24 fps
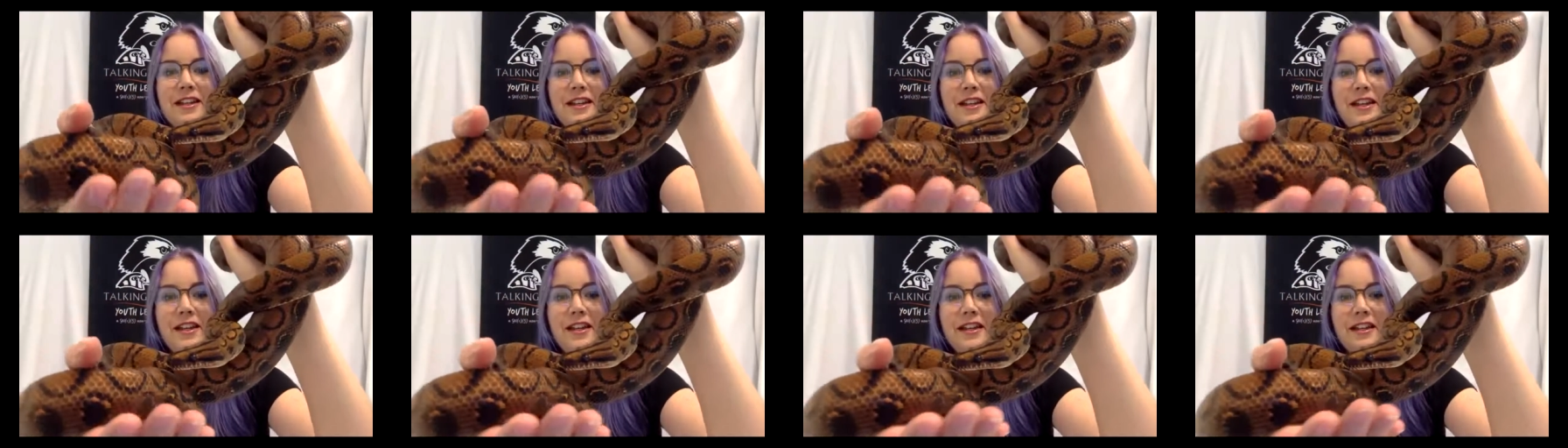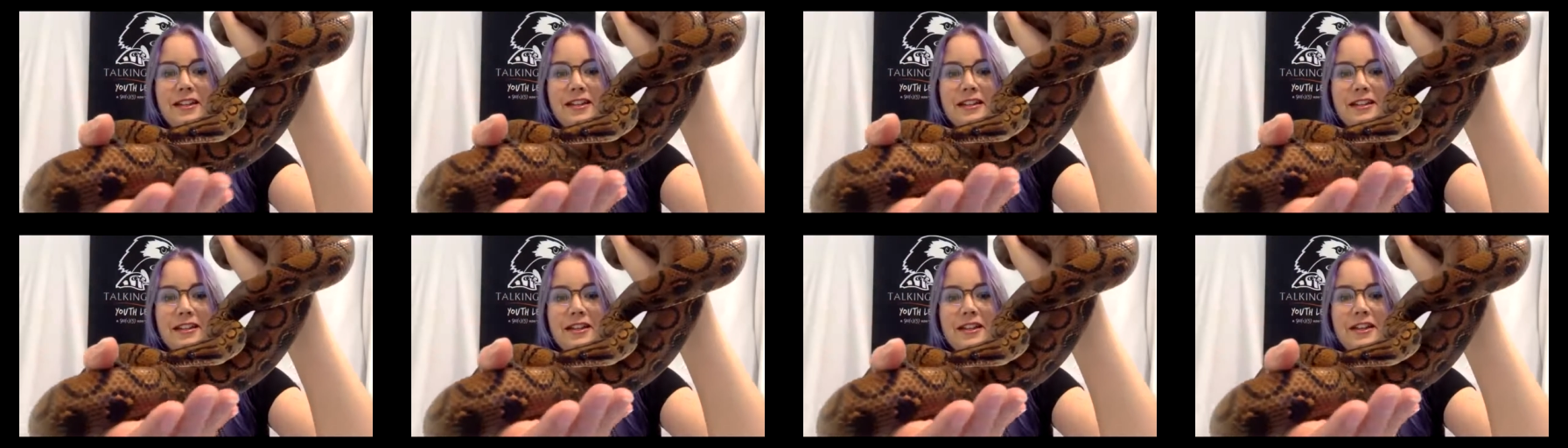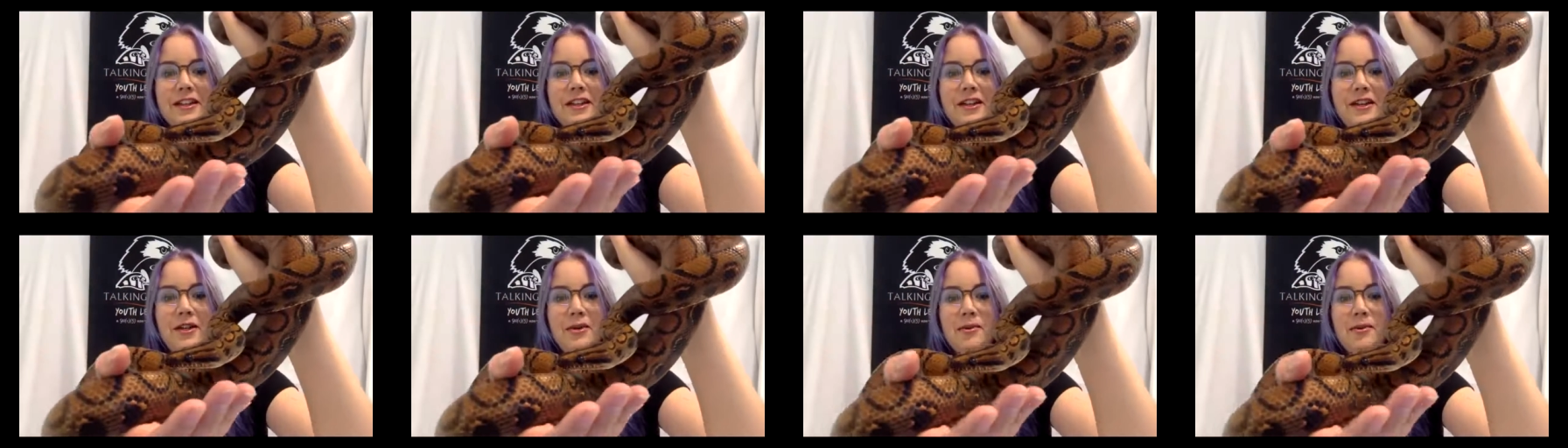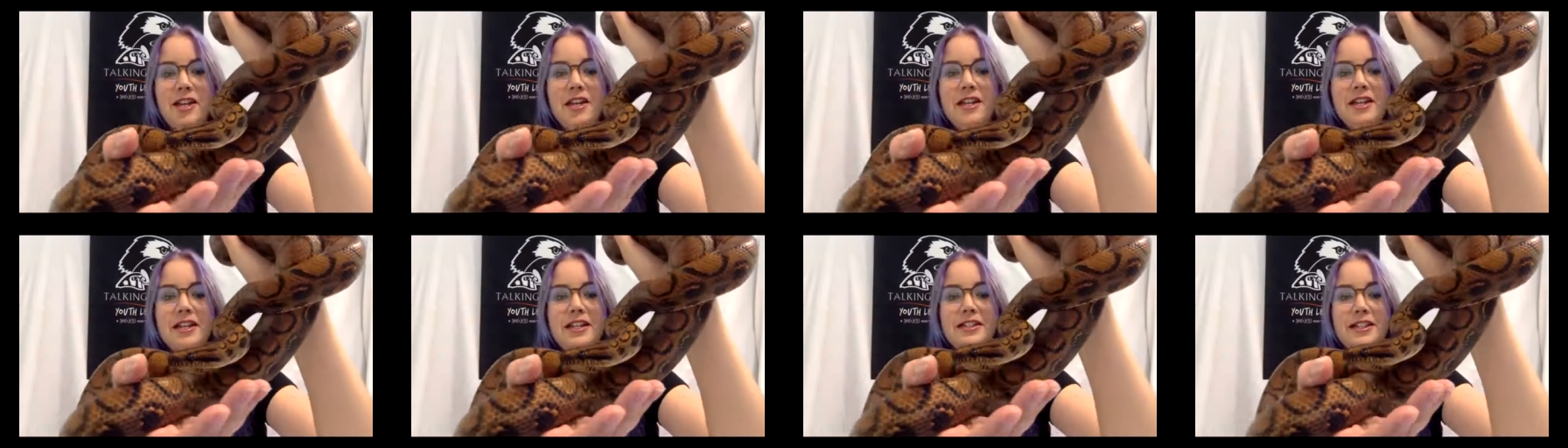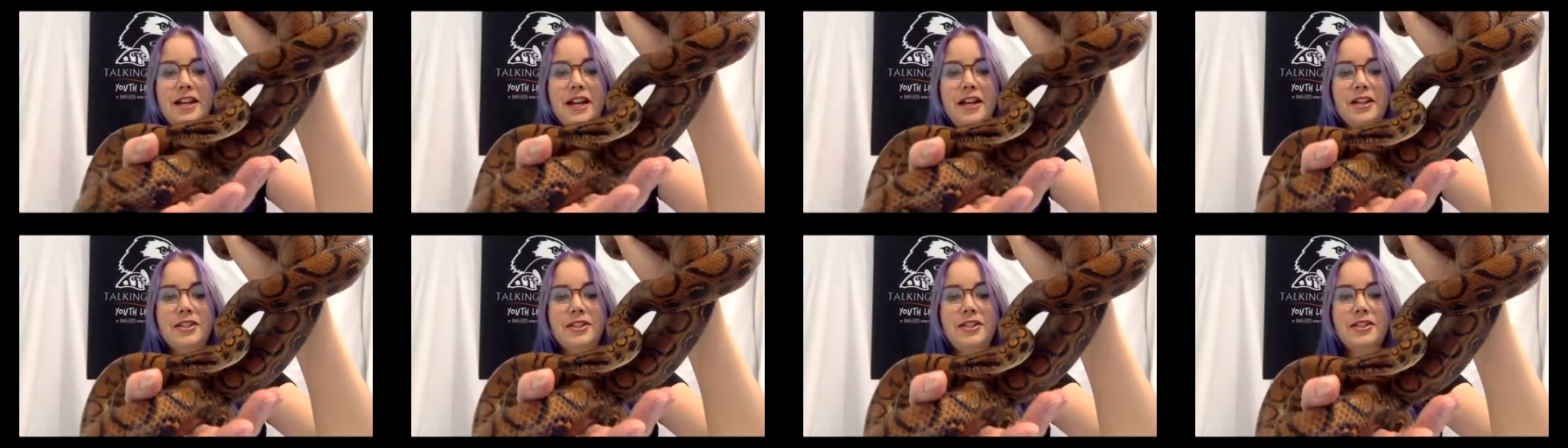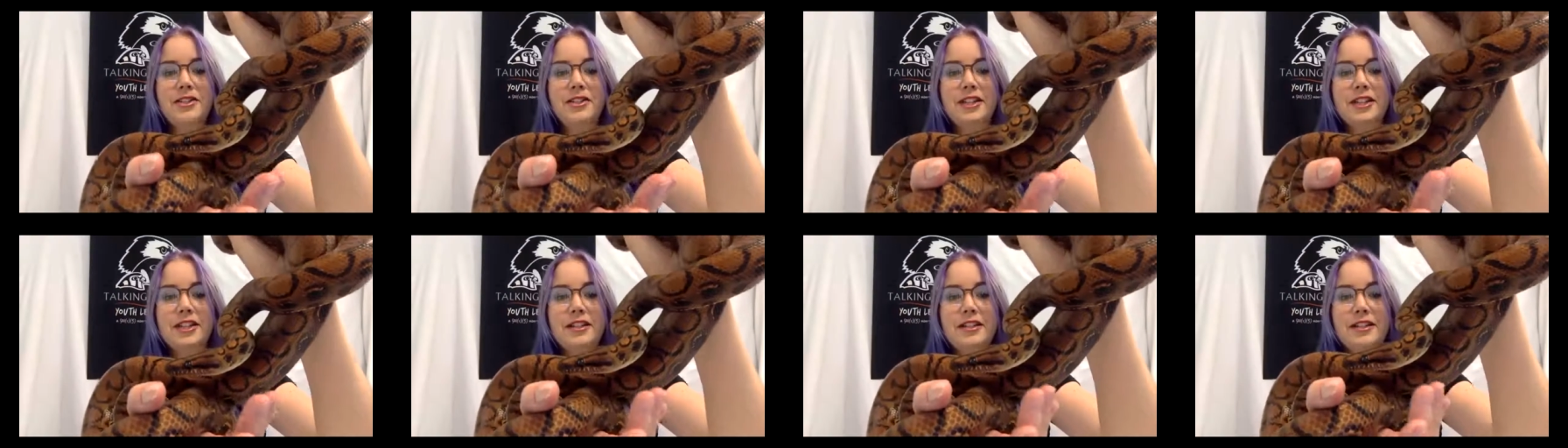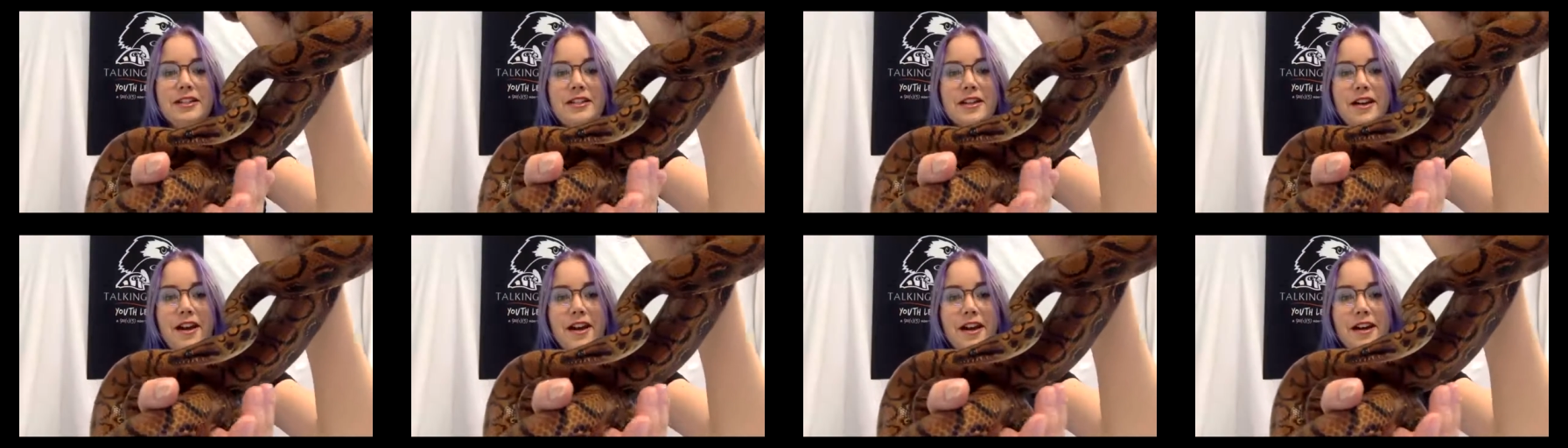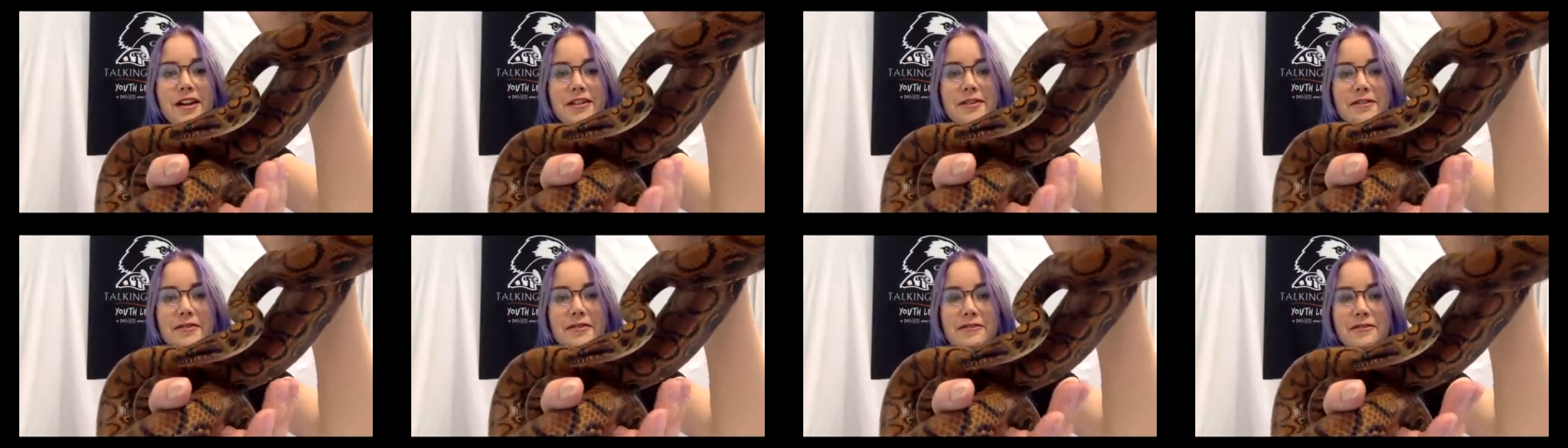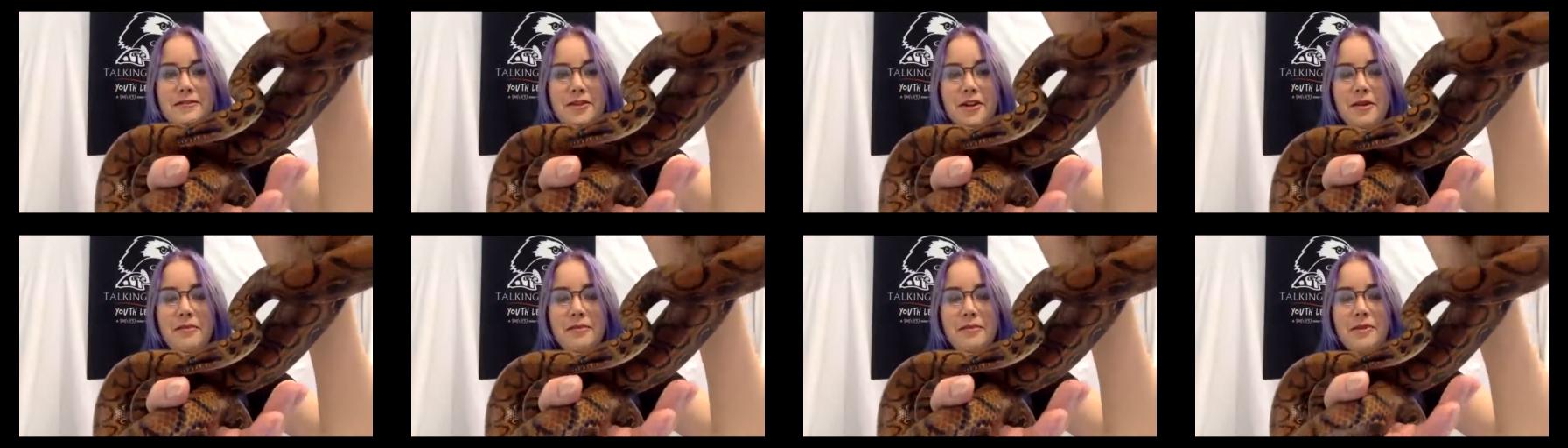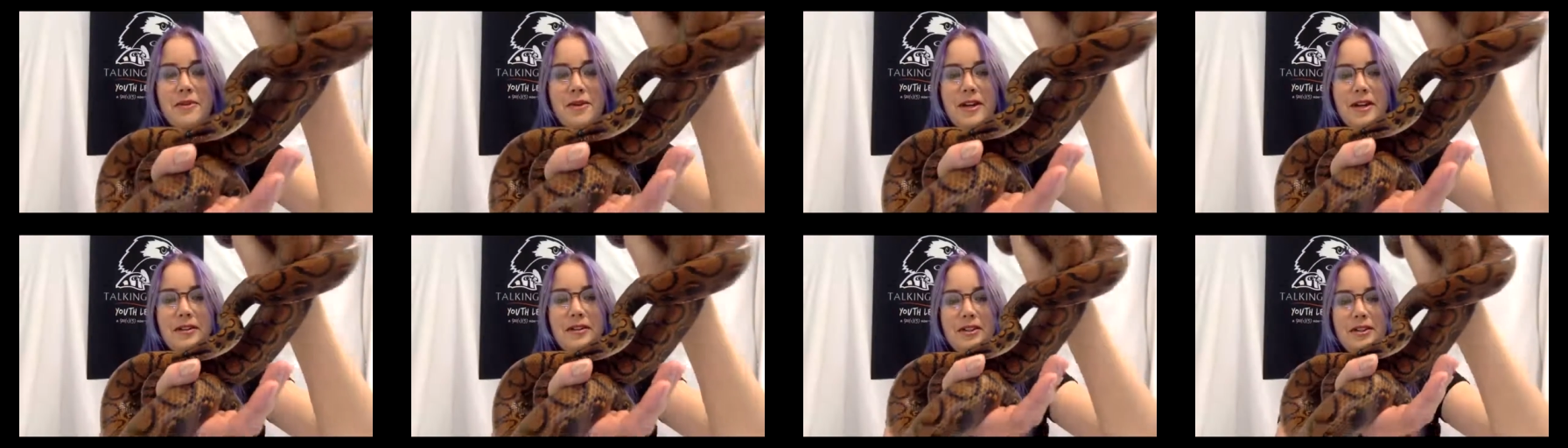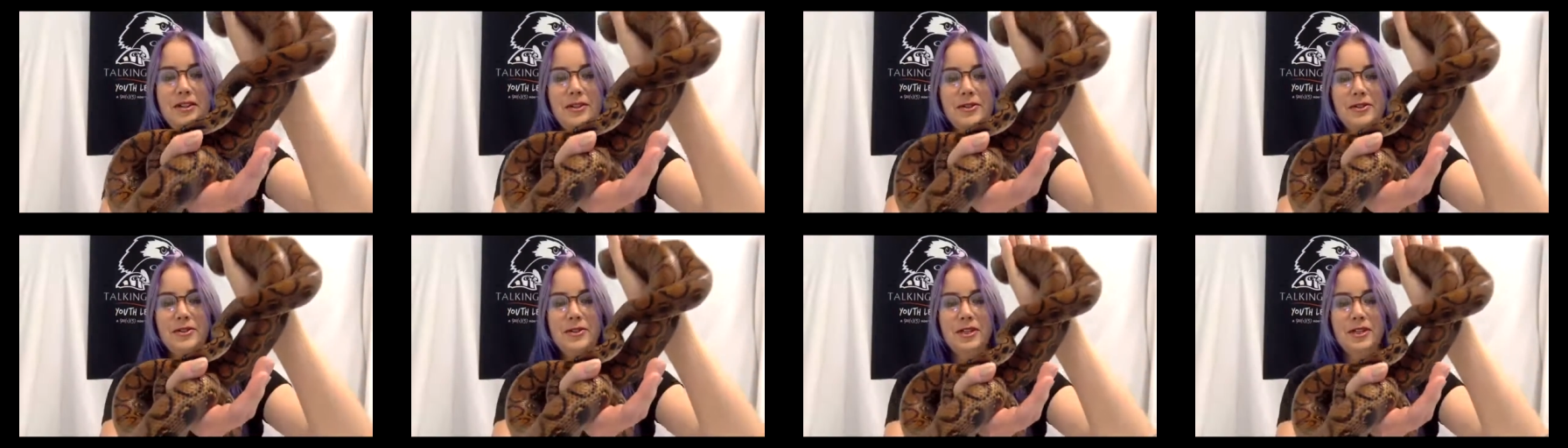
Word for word: And Rainy is actually not from around here.